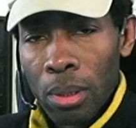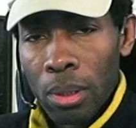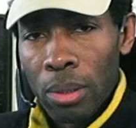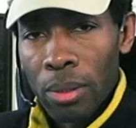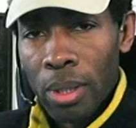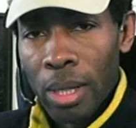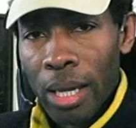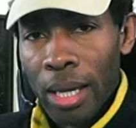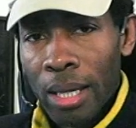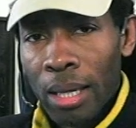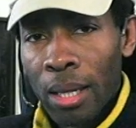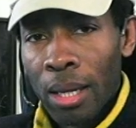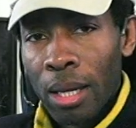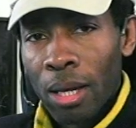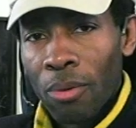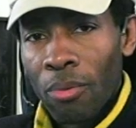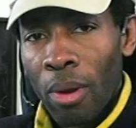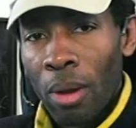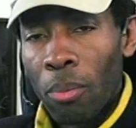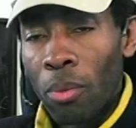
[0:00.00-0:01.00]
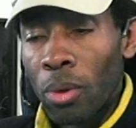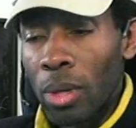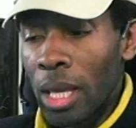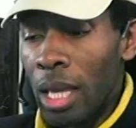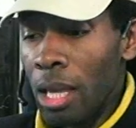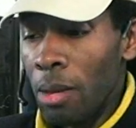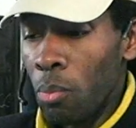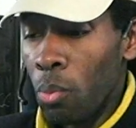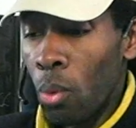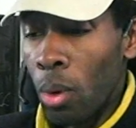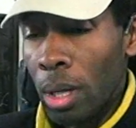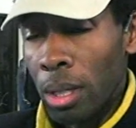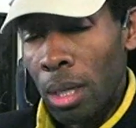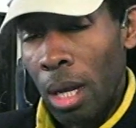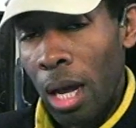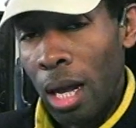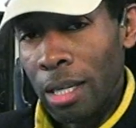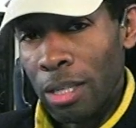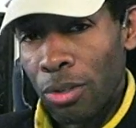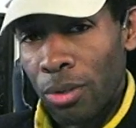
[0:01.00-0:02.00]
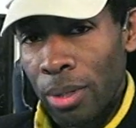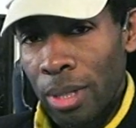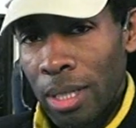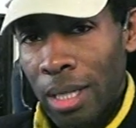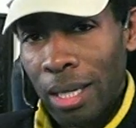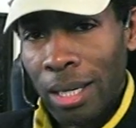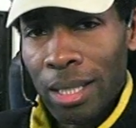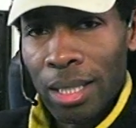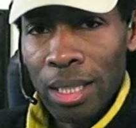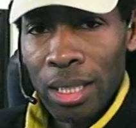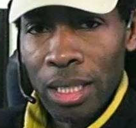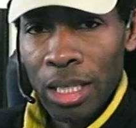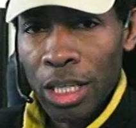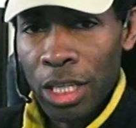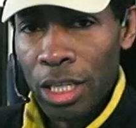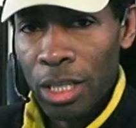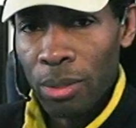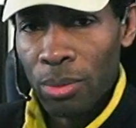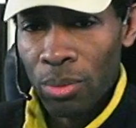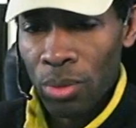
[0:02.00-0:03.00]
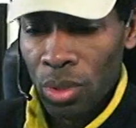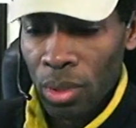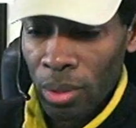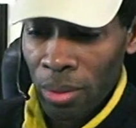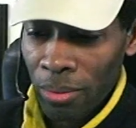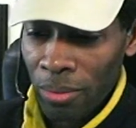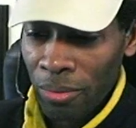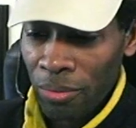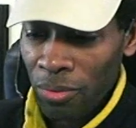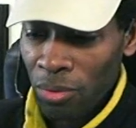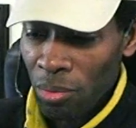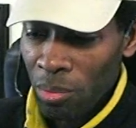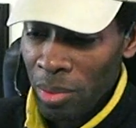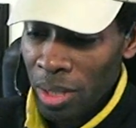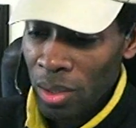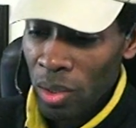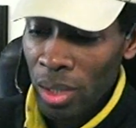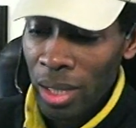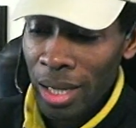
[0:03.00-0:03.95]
Okay. We will keep 100 in the queue. So if you miss